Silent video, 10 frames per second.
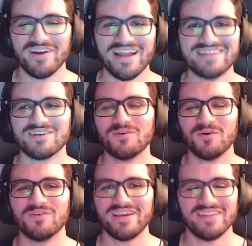That's so
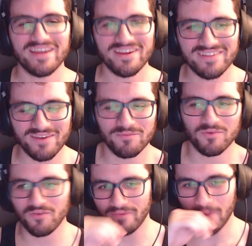cool. They
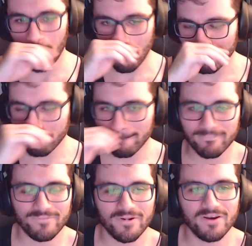approve of it.
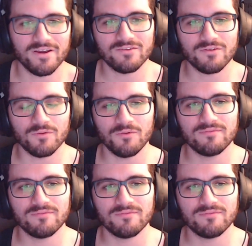Very nice. Oh.